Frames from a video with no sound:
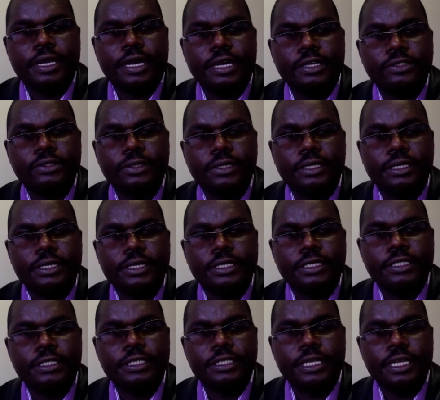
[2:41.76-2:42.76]
actually,
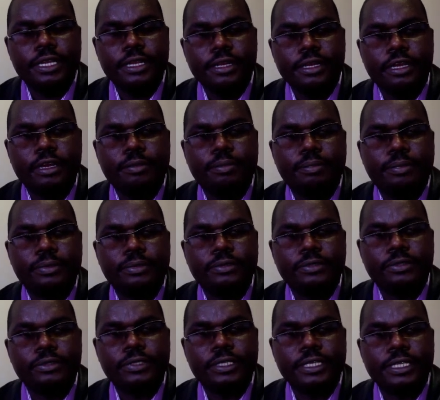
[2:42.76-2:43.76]
it ends up
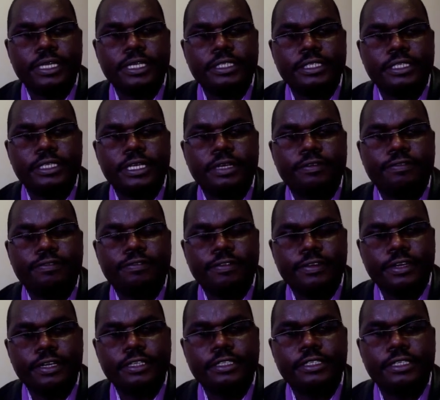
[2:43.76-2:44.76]
to create a
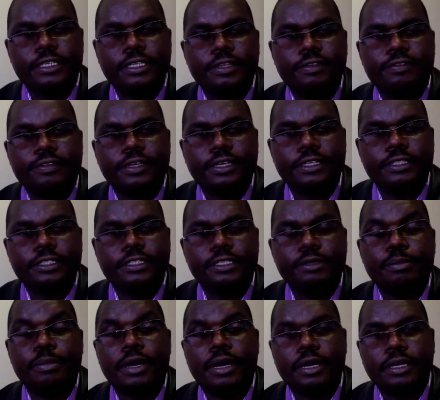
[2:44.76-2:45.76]
very significant
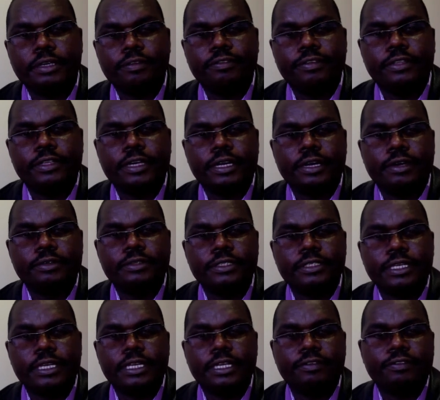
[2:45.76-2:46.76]
demand for the
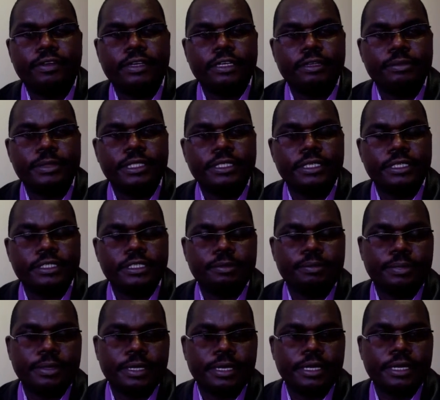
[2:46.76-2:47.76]
housing and a very limited
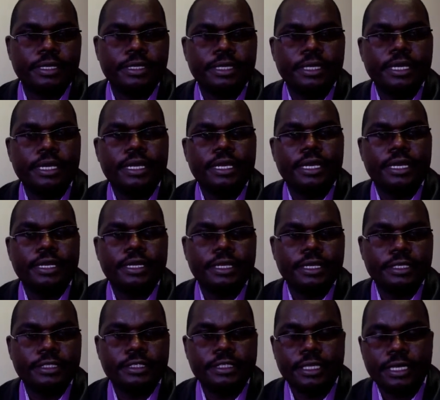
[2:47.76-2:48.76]
supply, and
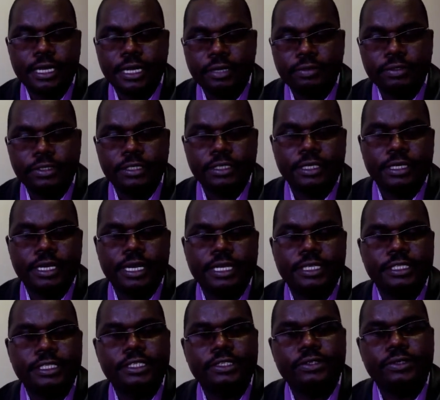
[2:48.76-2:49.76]
hence the housing
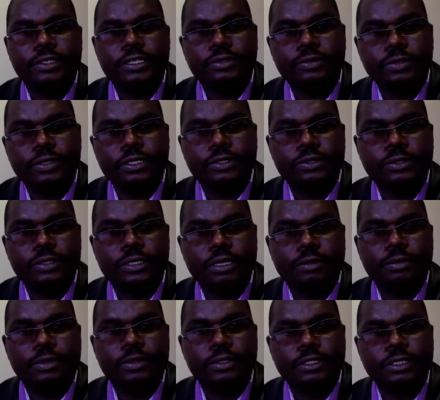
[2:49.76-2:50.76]
crisis. So that's when I'm talking
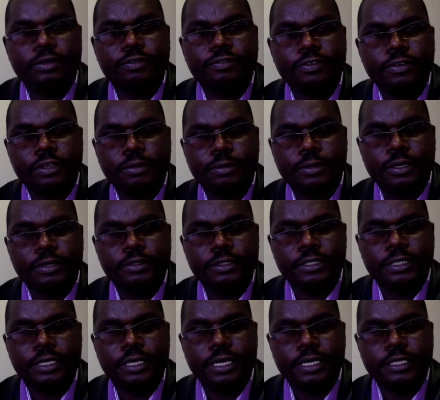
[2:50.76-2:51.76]
about the affordable
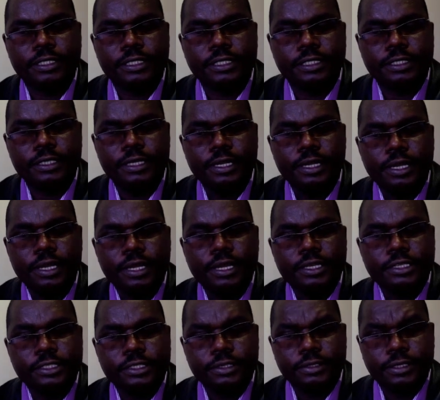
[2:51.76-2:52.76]
housing crisis.
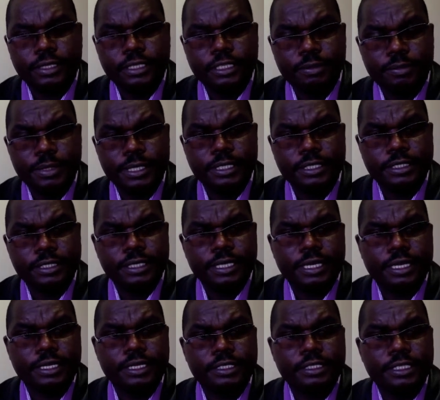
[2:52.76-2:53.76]
So that being
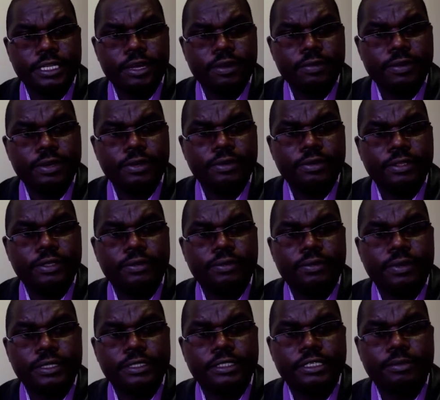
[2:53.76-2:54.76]
said, now we know the
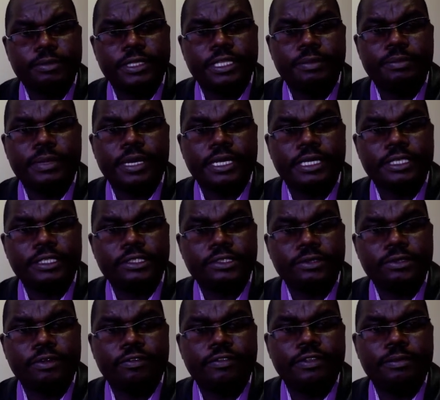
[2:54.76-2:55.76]
quantum and the
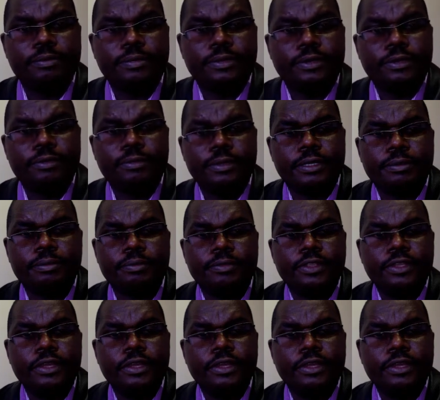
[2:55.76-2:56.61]
magnitude of the problem.